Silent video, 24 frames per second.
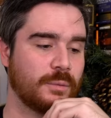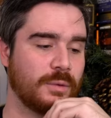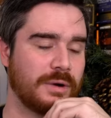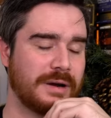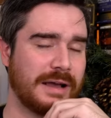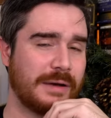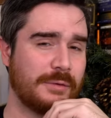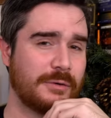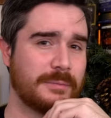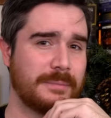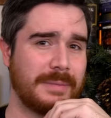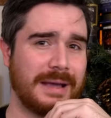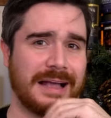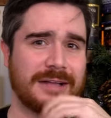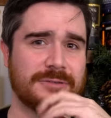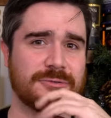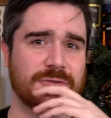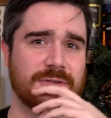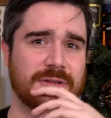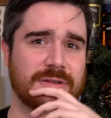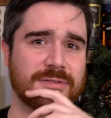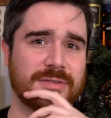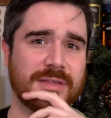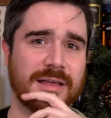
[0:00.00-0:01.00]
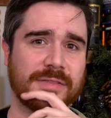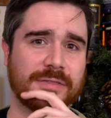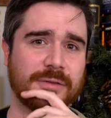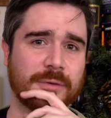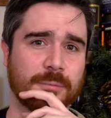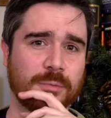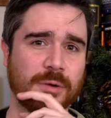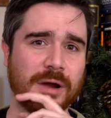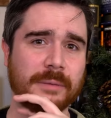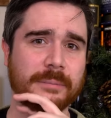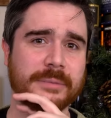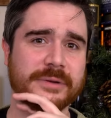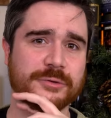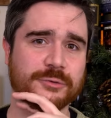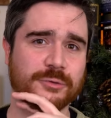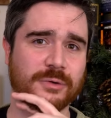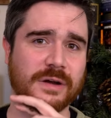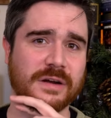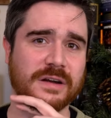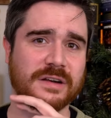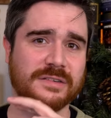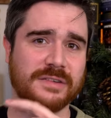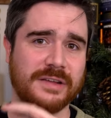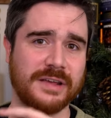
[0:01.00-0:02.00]
What I would imagine is that they're probably
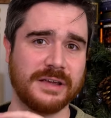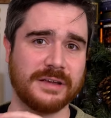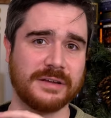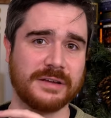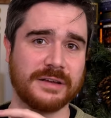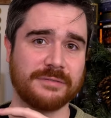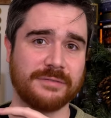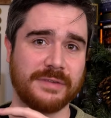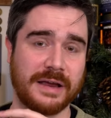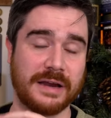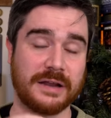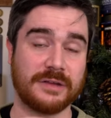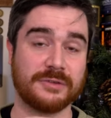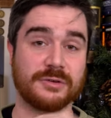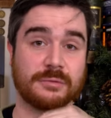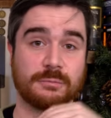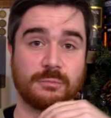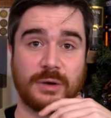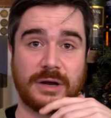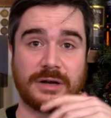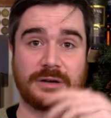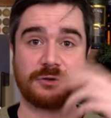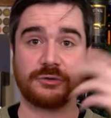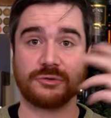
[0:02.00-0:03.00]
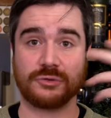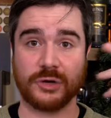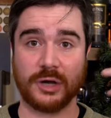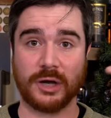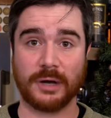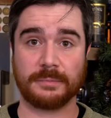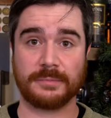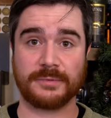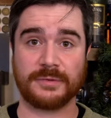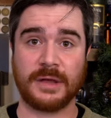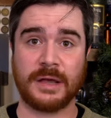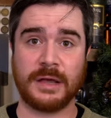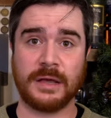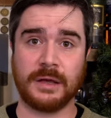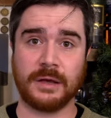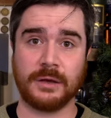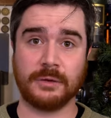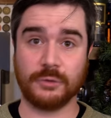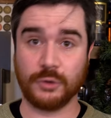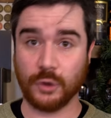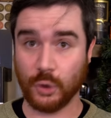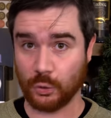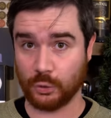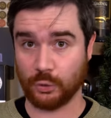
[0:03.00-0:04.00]
trying to take advantage of Brendan Schaub's
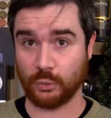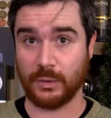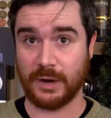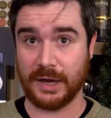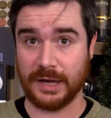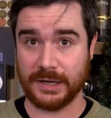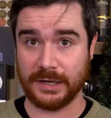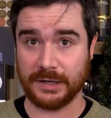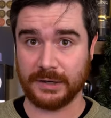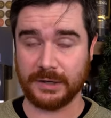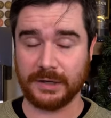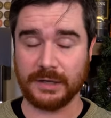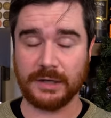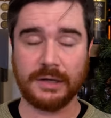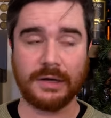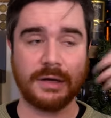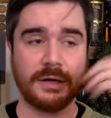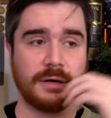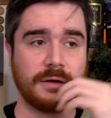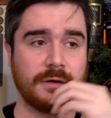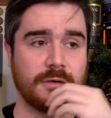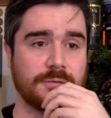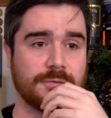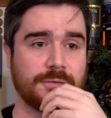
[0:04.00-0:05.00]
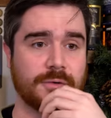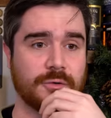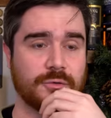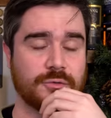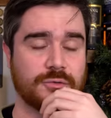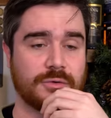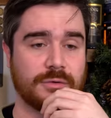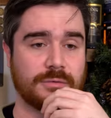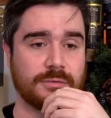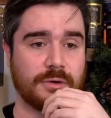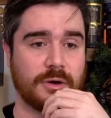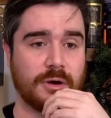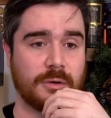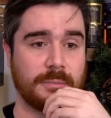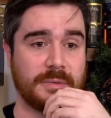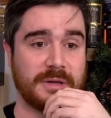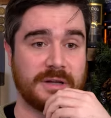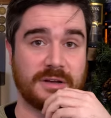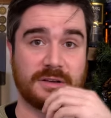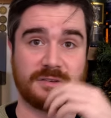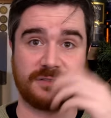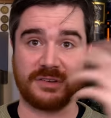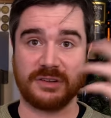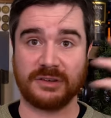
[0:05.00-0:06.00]
notoriety, first of all,
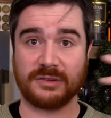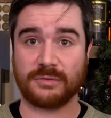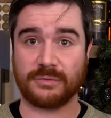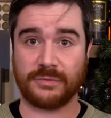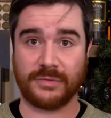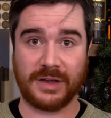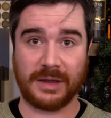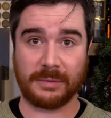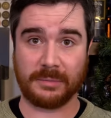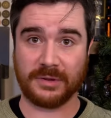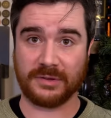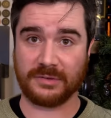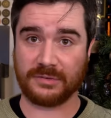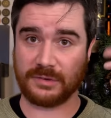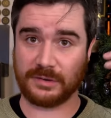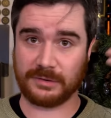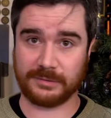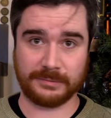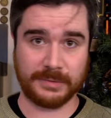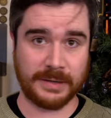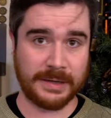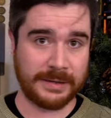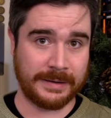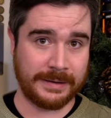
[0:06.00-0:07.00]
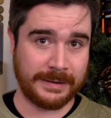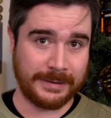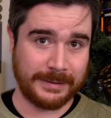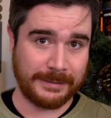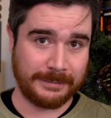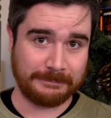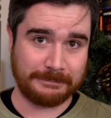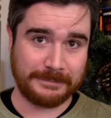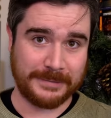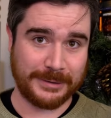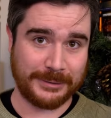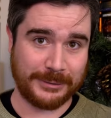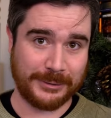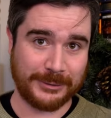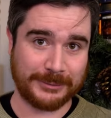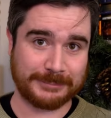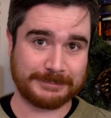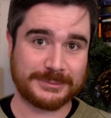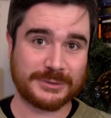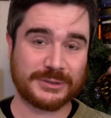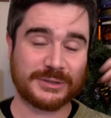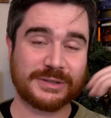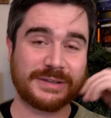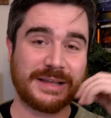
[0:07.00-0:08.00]
because he is famous, and... You
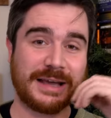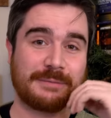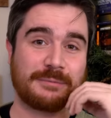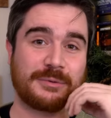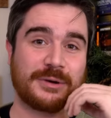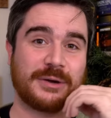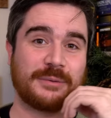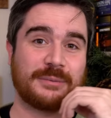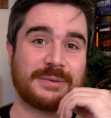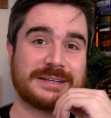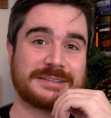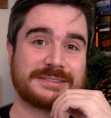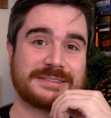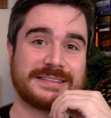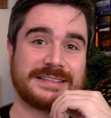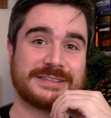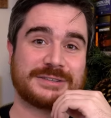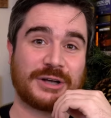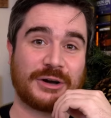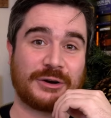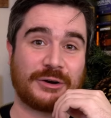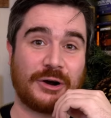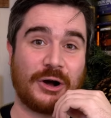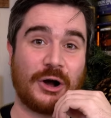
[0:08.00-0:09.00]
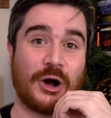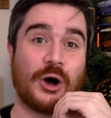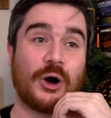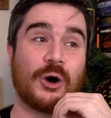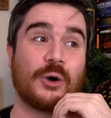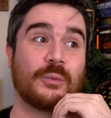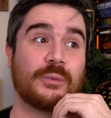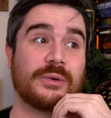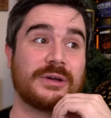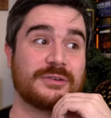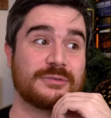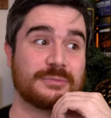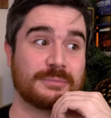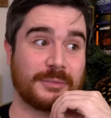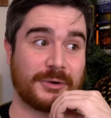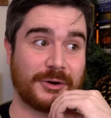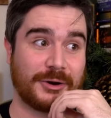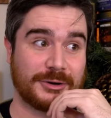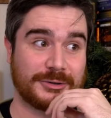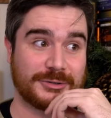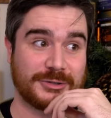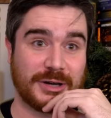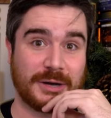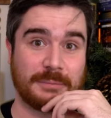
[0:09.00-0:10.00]
know, celebrity whiskeys are always
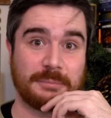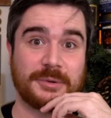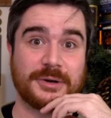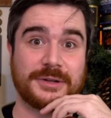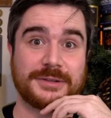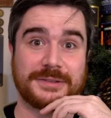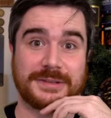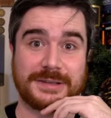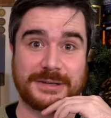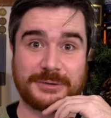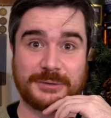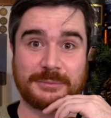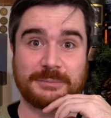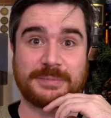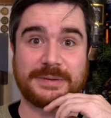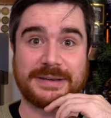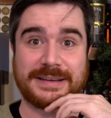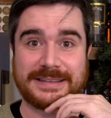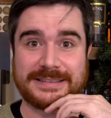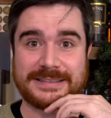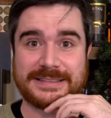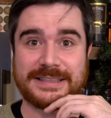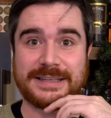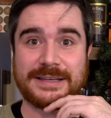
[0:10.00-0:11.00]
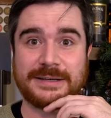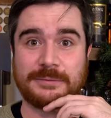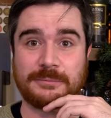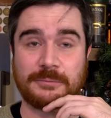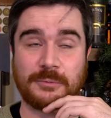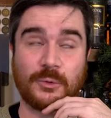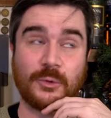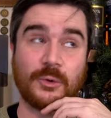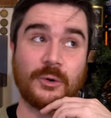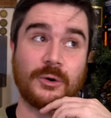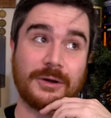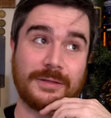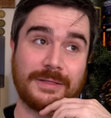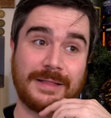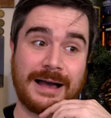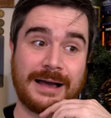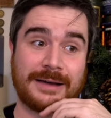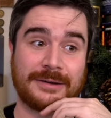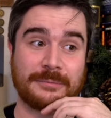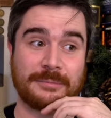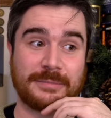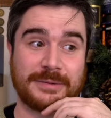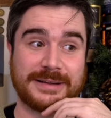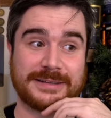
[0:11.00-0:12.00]
marked up a little bit, or a
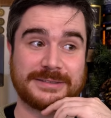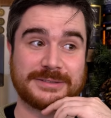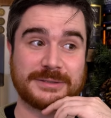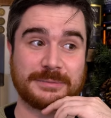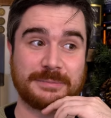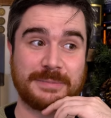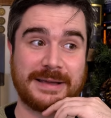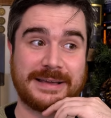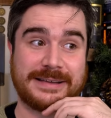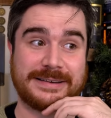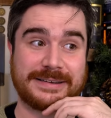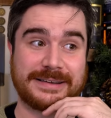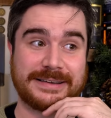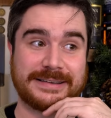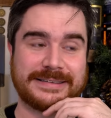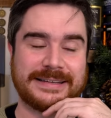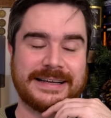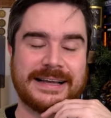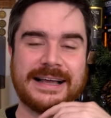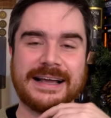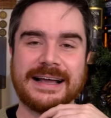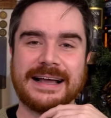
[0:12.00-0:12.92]
lot of bit, depending,